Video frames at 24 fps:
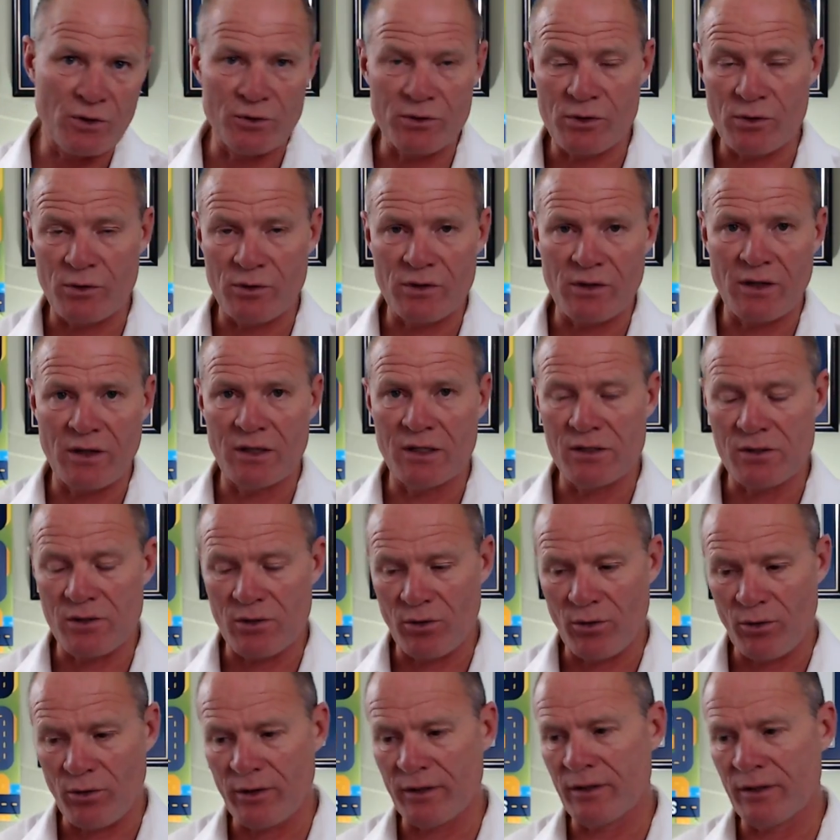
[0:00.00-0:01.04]
sorts of things are
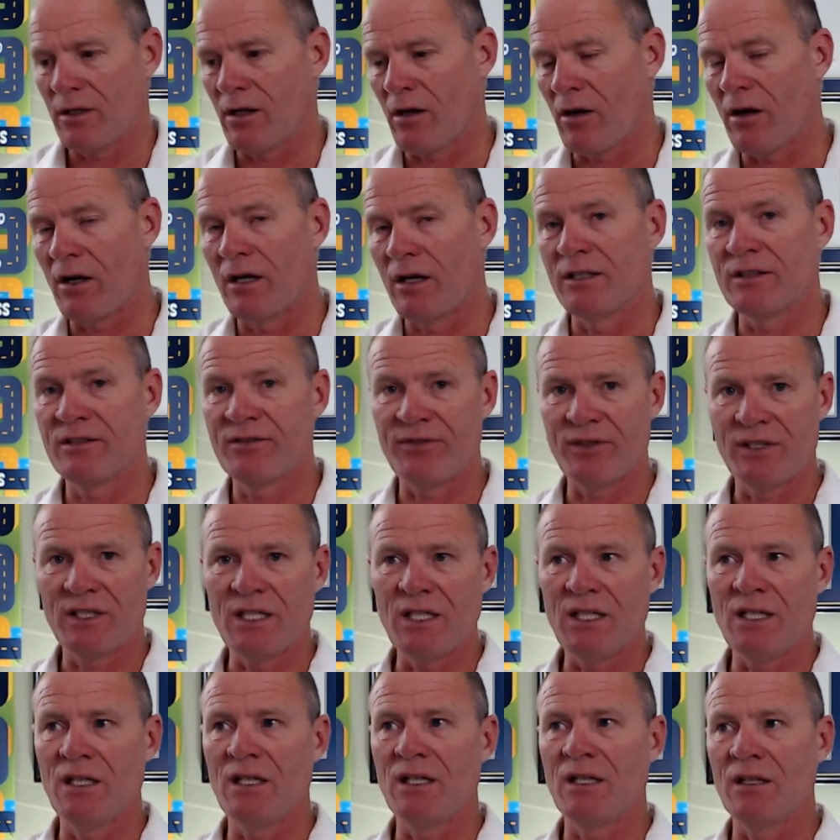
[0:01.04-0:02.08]
going to cause
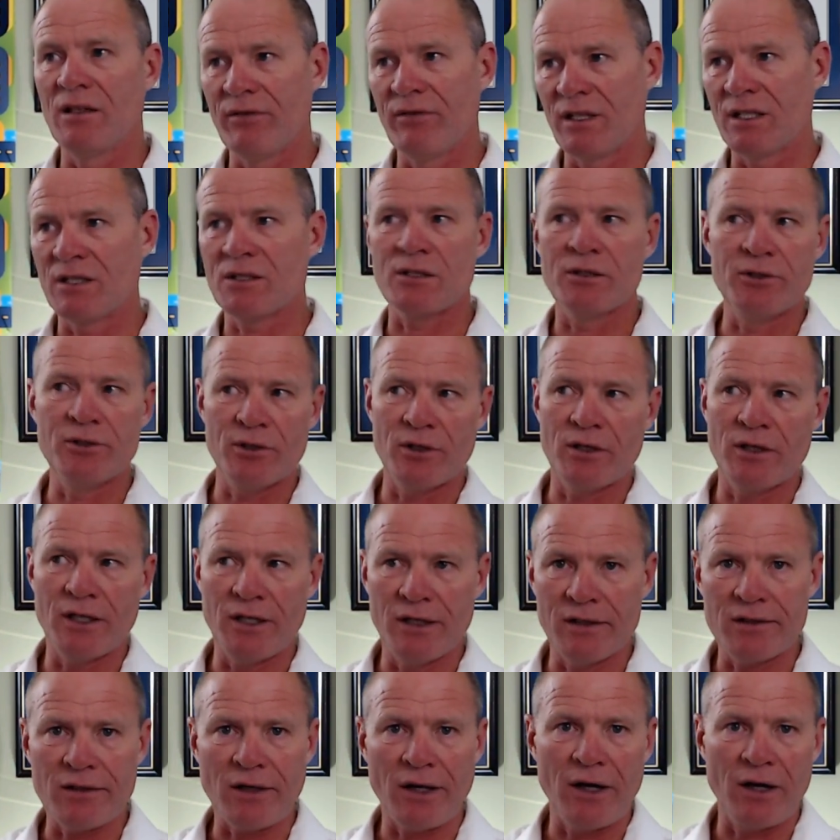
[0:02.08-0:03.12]
fatigue, and eventually you're going to
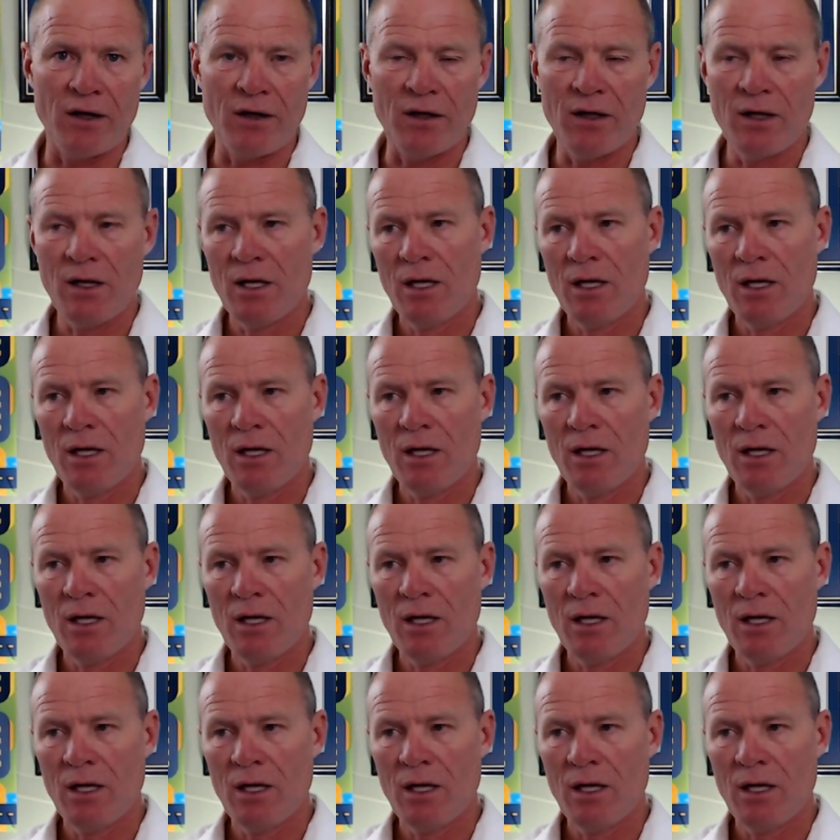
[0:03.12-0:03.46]
get tired.